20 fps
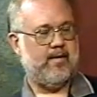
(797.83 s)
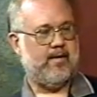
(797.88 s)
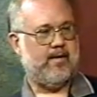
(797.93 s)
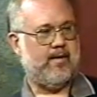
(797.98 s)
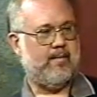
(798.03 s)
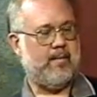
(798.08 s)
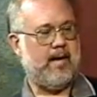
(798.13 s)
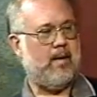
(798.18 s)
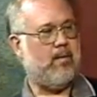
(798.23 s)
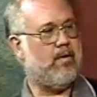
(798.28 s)

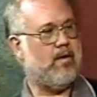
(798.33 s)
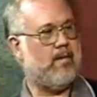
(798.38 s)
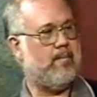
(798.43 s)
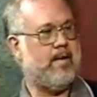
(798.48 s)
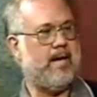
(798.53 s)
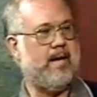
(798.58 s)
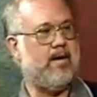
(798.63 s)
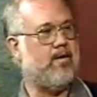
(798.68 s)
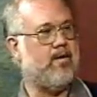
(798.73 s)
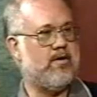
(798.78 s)
by
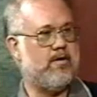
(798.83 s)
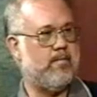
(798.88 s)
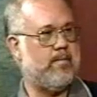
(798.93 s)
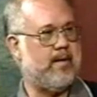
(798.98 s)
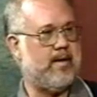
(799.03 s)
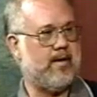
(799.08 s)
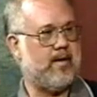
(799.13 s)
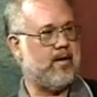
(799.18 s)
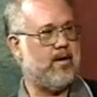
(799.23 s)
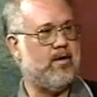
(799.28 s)
what appeared
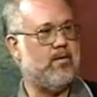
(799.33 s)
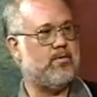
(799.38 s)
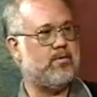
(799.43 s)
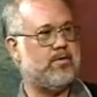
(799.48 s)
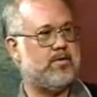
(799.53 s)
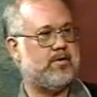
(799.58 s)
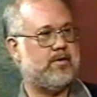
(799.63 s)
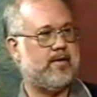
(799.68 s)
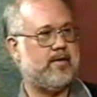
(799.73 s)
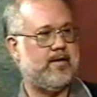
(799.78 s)
to be a
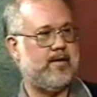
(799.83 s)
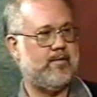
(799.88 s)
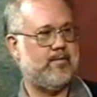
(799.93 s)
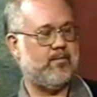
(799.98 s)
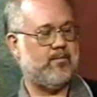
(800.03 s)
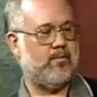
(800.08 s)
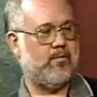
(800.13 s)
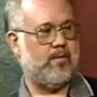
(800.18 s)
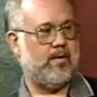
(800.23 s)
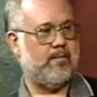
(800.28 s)
ghost,
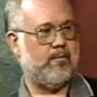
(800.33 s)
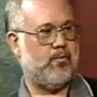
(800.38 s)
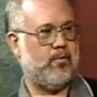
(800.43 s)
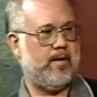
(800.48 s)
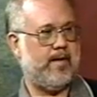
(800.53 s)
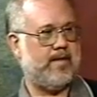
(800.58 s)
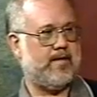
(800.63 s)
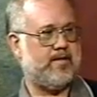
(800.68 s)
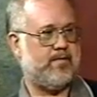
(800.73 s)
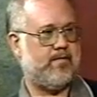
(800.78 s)
and when
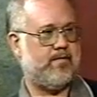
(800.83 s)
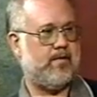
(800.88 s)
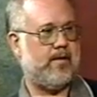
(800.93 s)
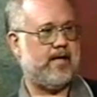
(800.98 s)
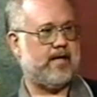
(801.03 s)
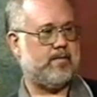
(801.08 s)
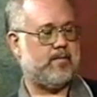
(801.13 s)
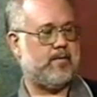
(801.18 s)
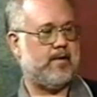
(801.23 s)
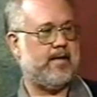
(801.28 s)
pressed
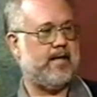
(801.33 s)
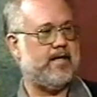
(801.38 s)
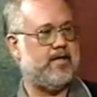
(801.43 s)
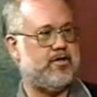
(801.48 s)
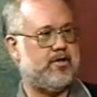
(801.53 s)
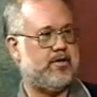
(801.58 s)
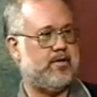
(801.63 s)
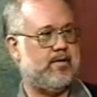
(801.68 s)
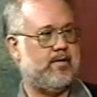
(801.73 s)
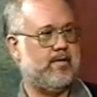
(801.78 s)
for
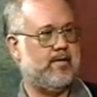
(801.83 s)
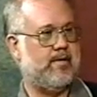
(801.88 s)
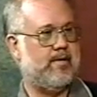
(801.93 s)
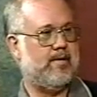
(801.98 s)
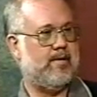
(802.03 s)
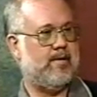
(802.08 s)
explanation,